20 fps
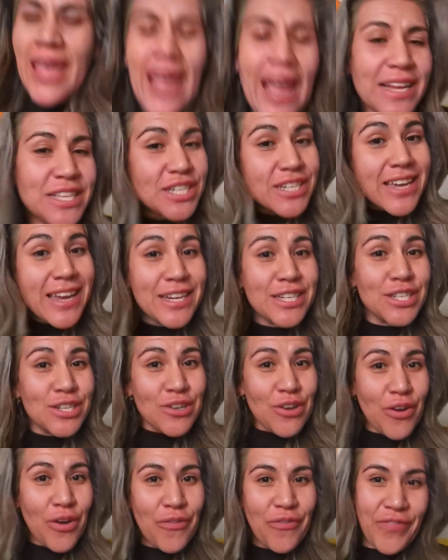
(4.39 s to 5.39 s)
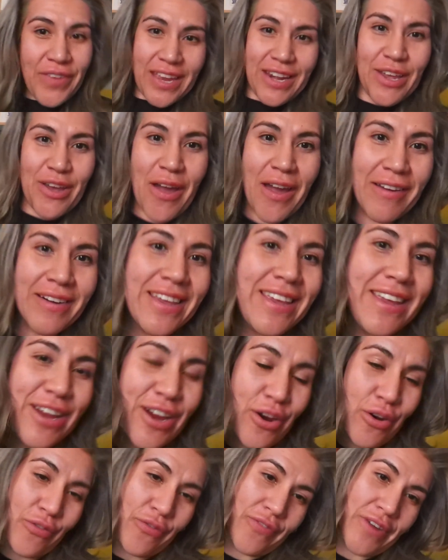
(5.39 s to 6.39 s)
educational video out
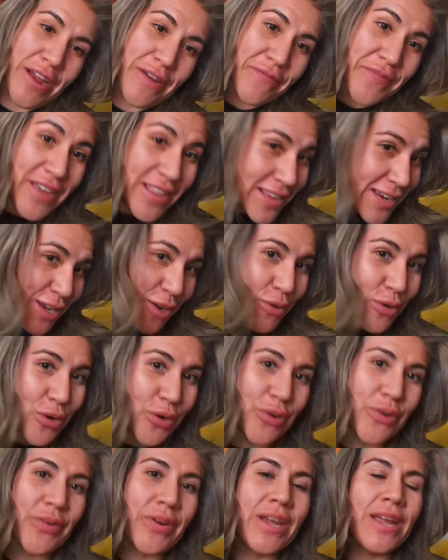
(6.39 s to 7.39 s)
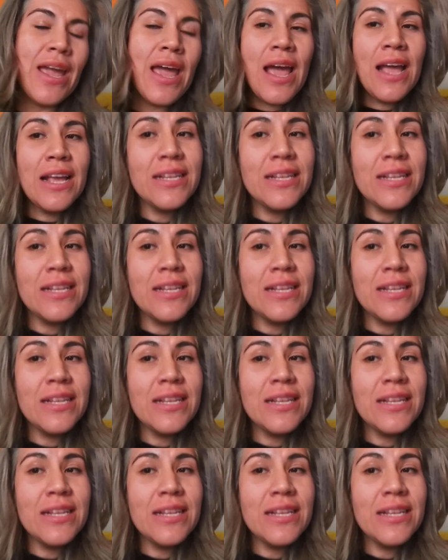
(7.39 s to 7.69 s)
here from Federico Notary,